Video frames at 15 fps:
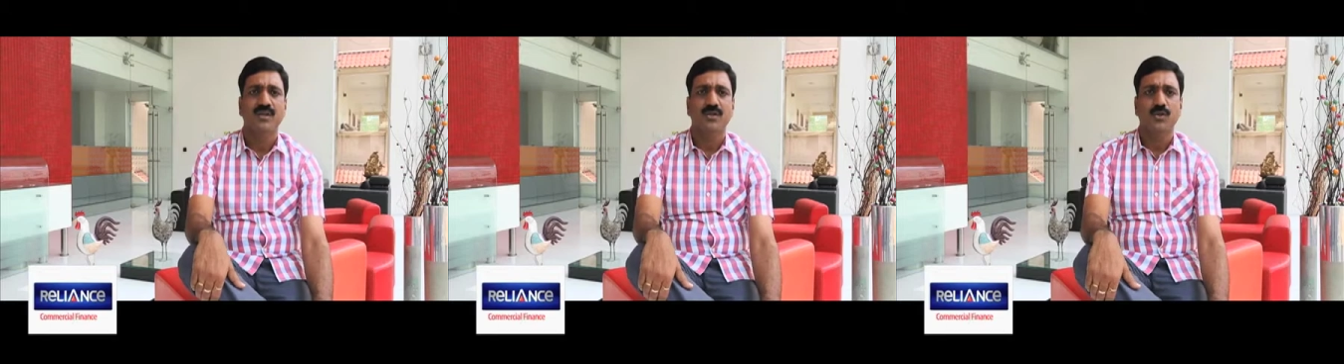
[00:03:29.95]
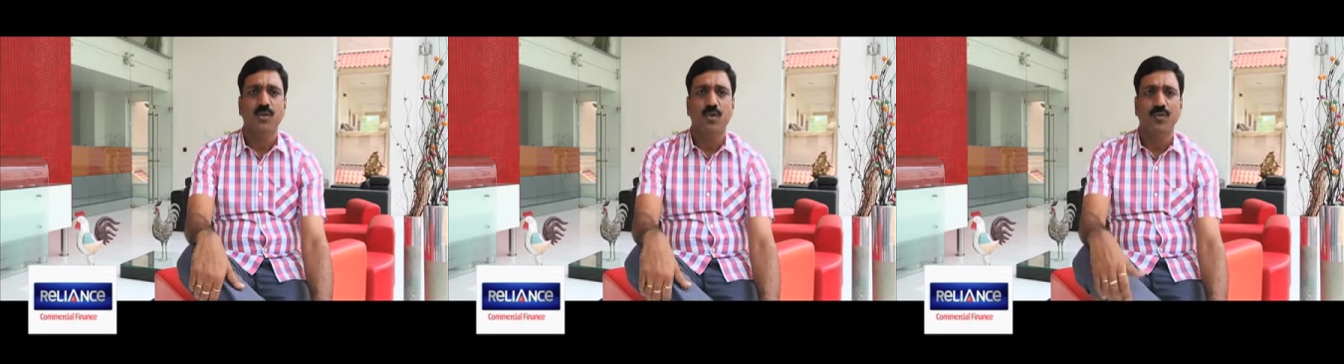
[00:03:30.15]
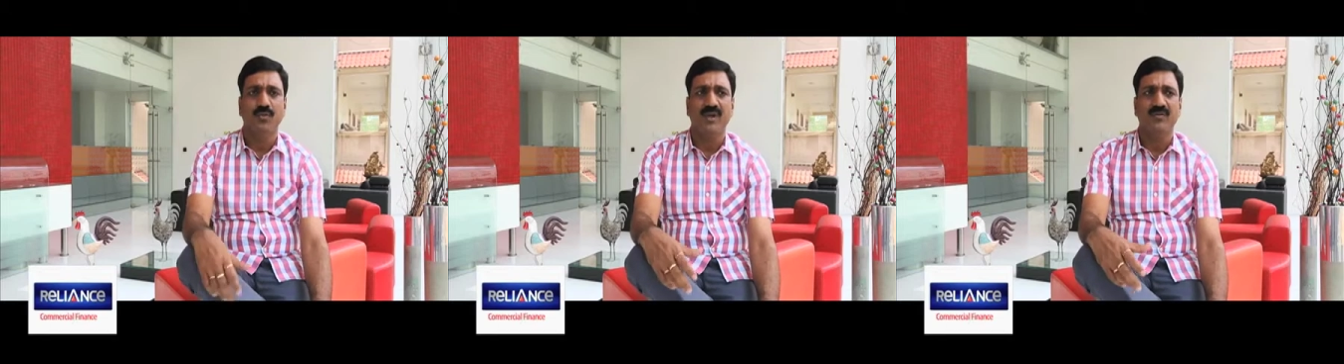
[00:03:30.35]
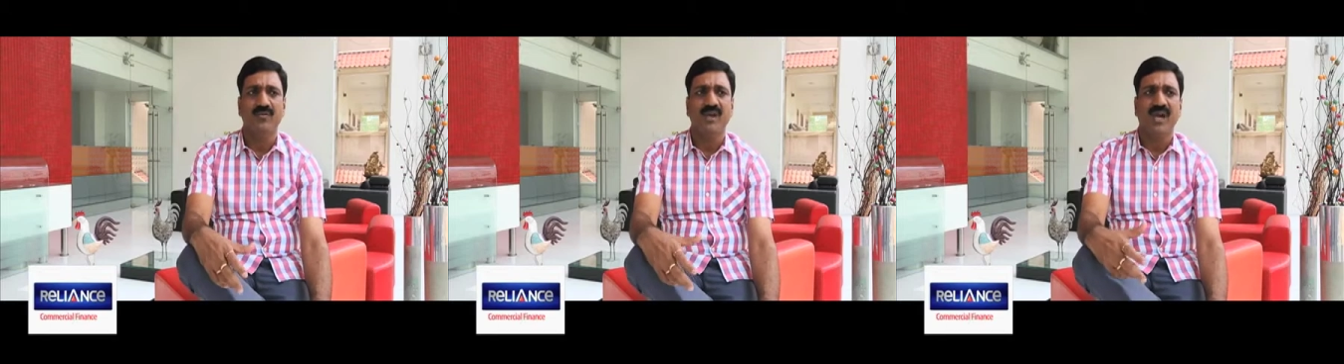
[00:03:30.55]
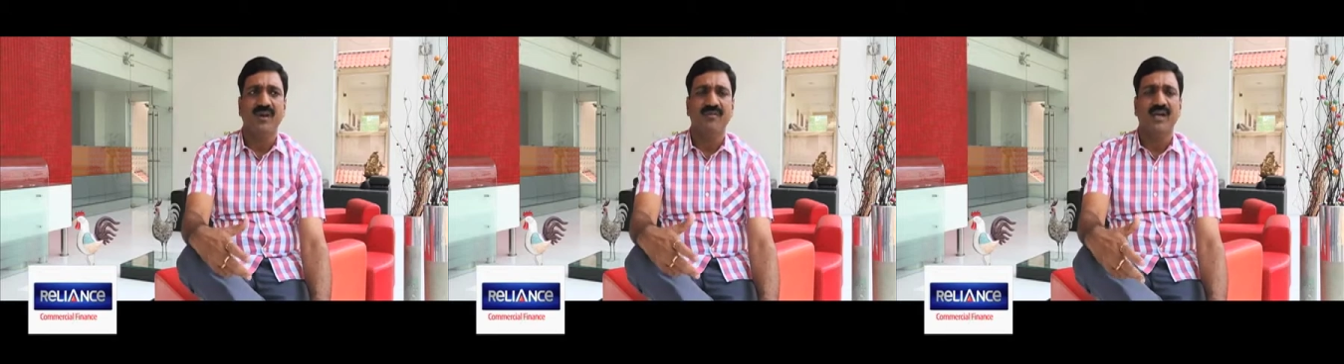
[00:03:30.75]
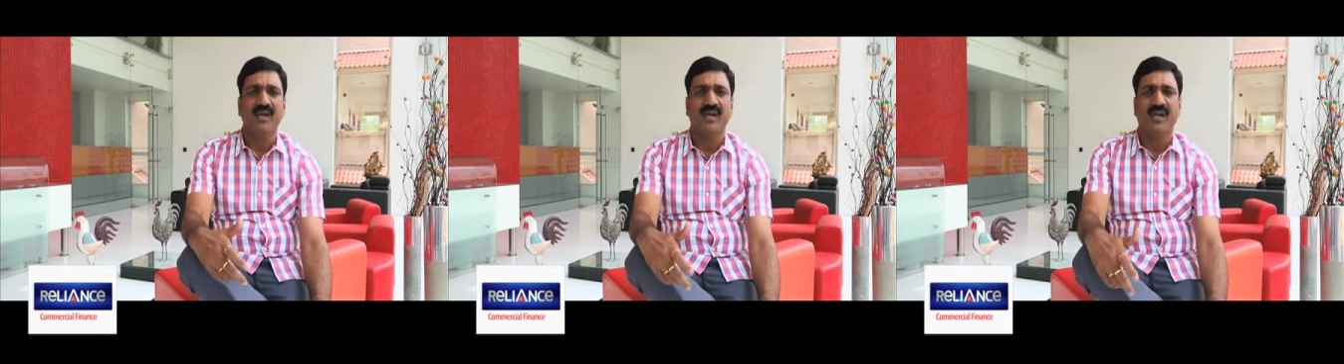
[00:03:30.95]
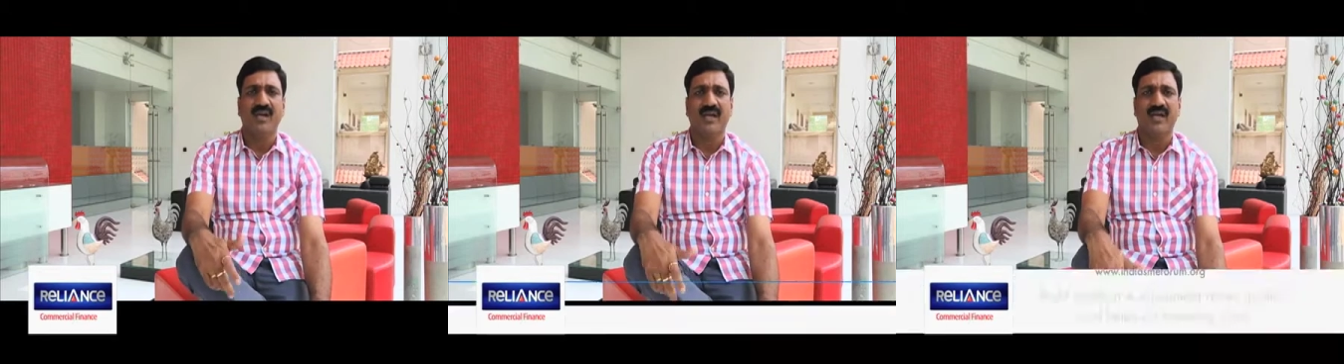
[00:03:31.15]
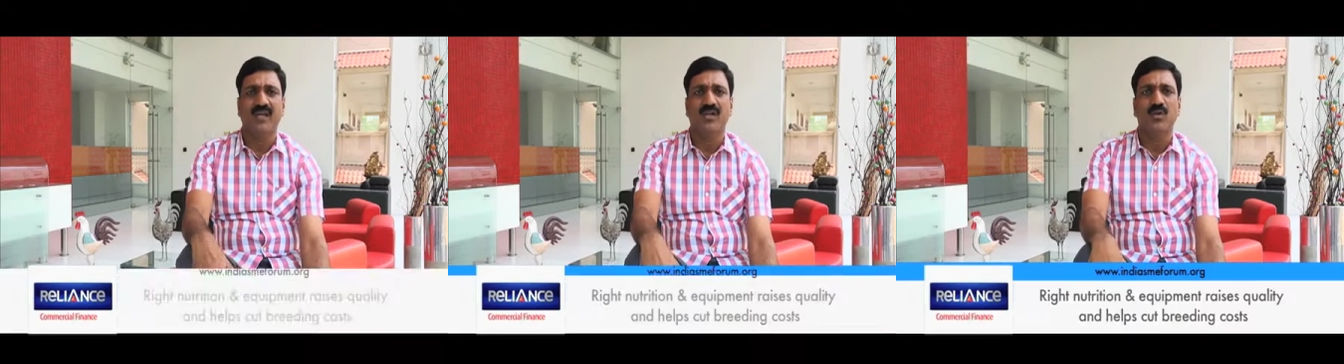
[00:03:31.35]
So when we have a
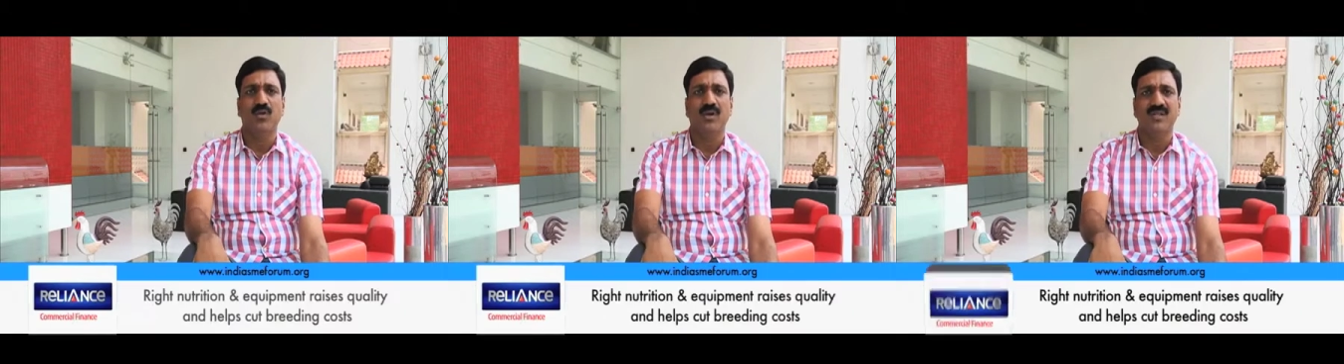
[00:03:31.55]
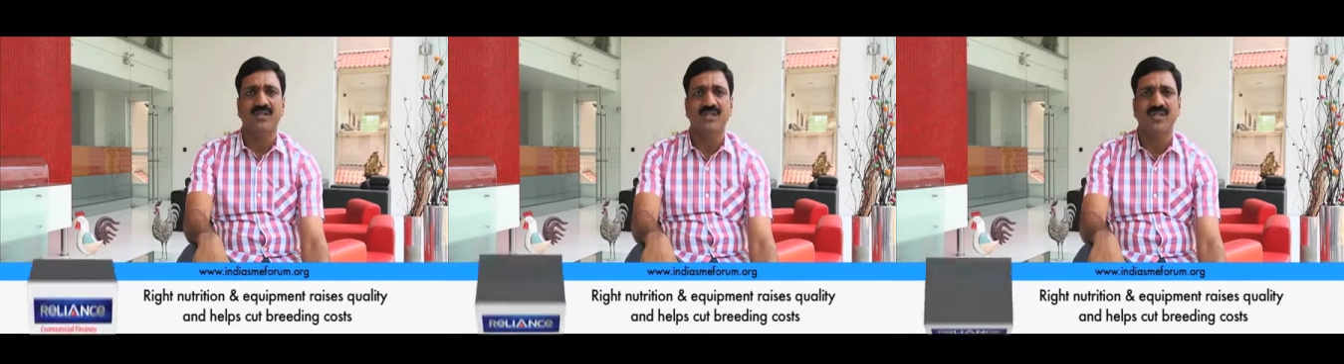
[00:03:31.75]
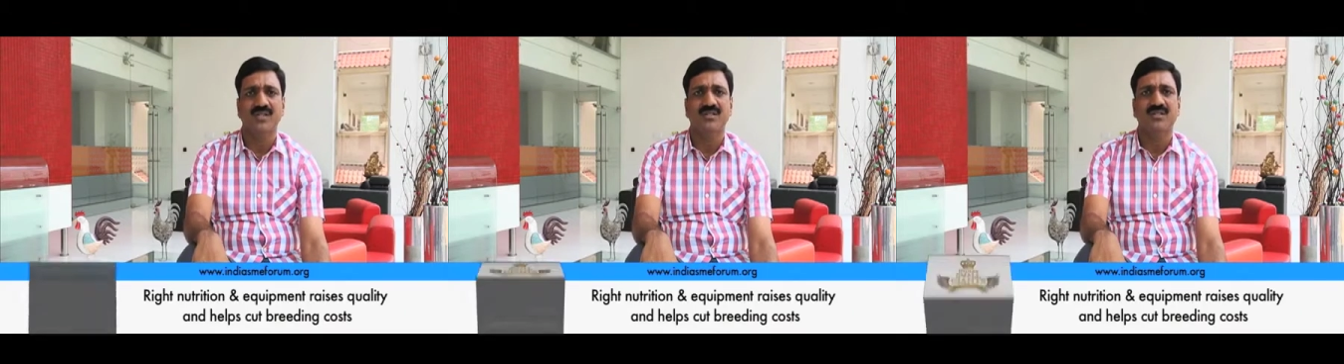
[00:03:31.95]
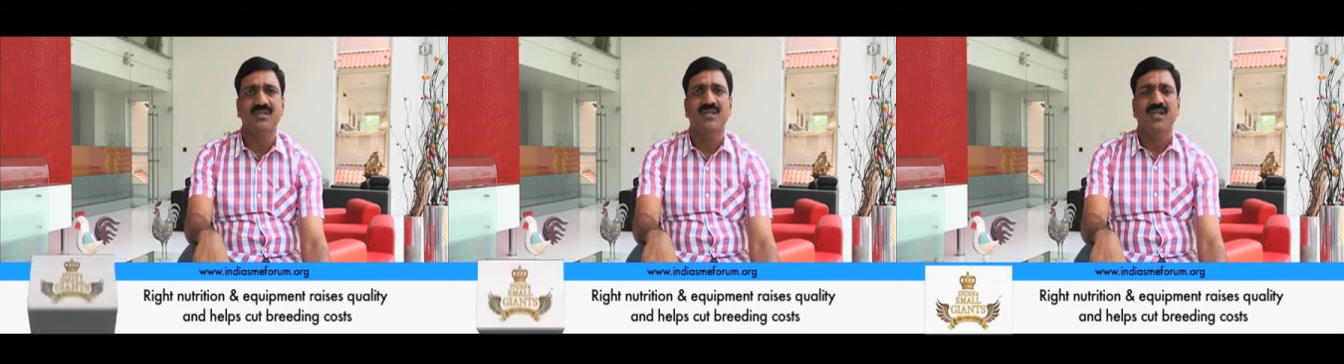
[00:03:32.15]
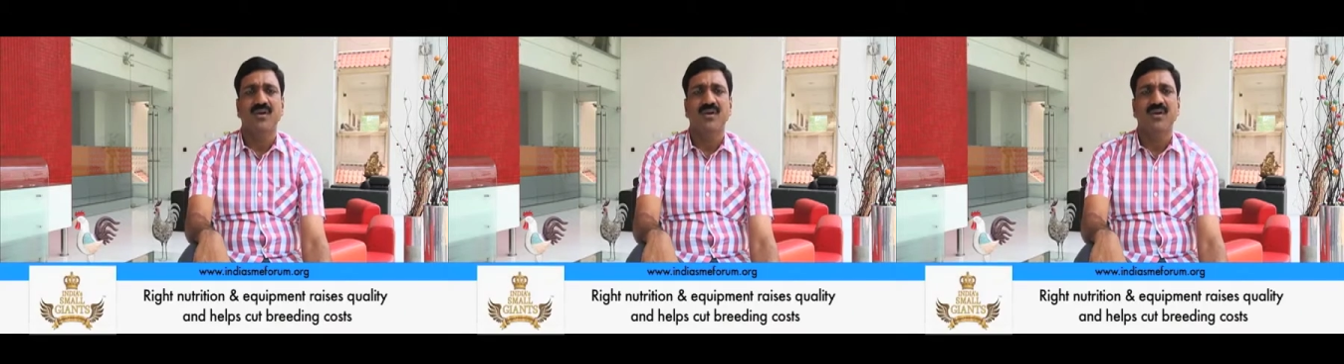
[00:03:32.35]
correct nutritionist,